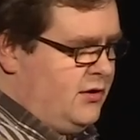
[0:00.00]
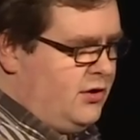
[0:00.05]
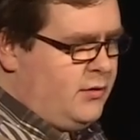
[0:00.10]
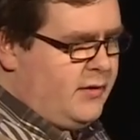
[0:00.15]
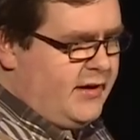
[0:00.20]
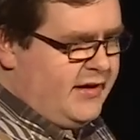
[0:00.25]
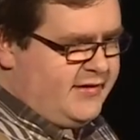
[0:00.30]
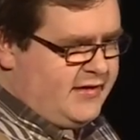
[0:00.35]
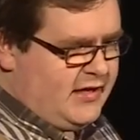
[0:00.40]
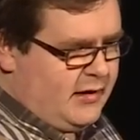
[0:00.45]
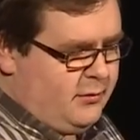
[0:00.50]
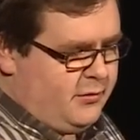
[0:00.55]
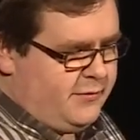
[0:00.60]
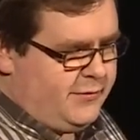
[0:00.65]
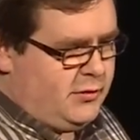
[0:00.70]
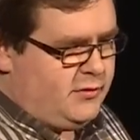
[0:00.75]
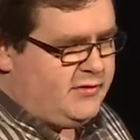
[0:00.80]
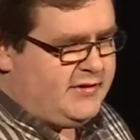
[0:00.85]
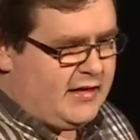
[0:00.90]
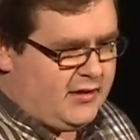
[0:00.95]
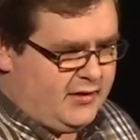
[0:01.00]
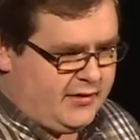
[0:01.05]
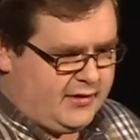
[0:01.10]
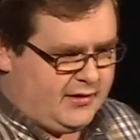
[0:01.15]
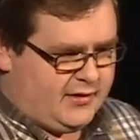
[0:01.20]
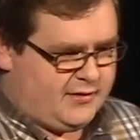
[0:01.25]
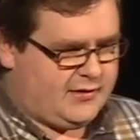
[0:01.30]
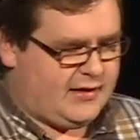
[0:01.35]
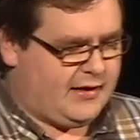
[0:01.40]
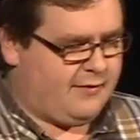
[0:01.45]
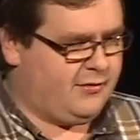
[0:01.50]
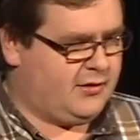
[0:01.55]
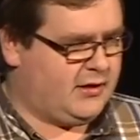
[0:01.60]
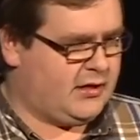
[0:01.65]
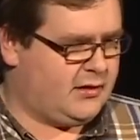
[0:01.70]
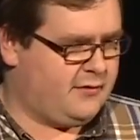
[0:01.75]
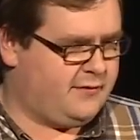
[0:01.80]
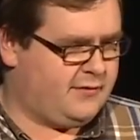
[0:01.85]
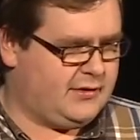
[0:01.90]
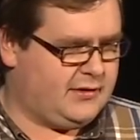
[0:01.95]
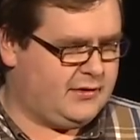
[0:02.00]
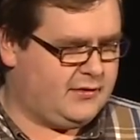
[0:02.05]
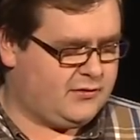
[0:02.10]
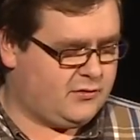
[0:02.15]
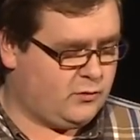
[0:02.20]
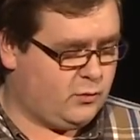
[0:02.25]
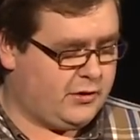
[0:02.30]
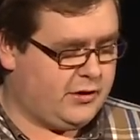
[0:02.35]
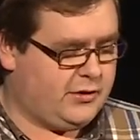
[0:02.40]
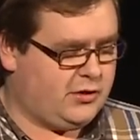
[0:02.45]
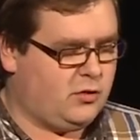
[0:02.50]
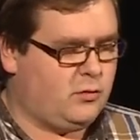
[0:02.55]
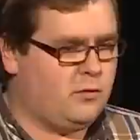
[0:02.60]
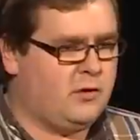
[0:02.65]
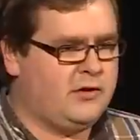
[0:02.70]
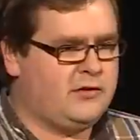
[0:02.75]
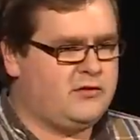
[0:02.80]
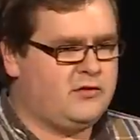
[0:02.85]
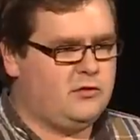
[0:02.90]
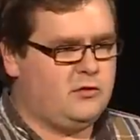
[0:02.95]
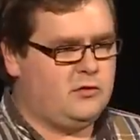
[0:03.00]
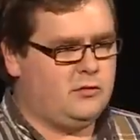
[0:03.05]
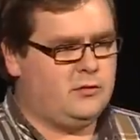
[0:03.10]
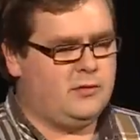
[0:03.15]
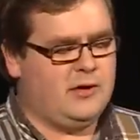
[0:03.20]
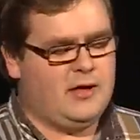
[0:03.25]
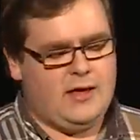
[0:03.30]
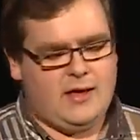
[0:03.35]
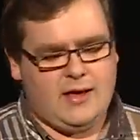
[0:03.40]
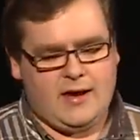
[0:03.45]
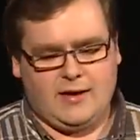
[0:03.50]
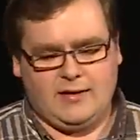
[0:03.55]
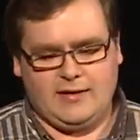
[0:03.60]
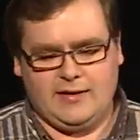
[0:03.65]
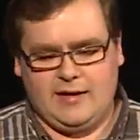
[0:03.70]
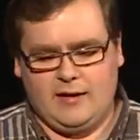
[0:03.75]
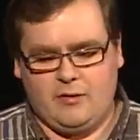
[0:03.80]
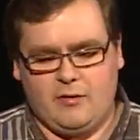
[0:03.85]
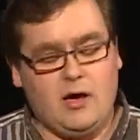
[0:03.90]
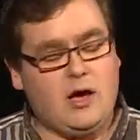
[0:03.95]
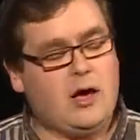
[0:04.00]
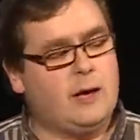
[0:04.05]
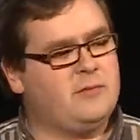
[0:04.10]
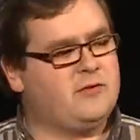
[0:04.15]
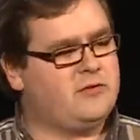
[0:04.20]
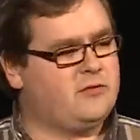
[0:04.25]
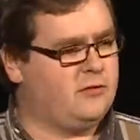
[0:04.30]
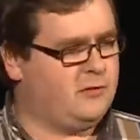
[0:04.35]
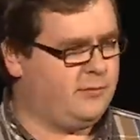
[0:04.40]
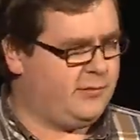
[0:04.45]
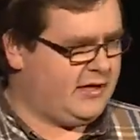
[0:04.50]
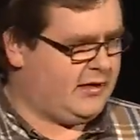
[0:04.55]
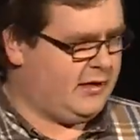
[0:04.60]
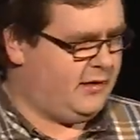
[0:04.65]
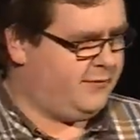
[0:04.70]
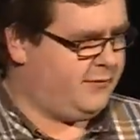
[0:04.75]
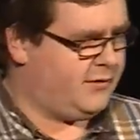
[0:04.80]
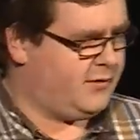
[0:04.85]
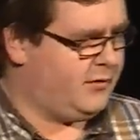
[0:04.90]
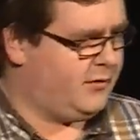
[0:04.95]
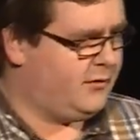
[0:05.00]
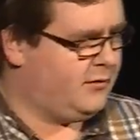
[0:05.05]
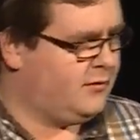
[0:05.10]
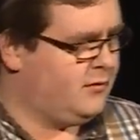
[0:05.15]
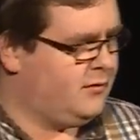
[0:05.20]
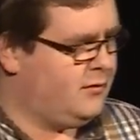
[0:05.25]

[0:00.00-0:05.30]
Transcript: UI table view delegates have a lot of these, where you want to allow optional behavior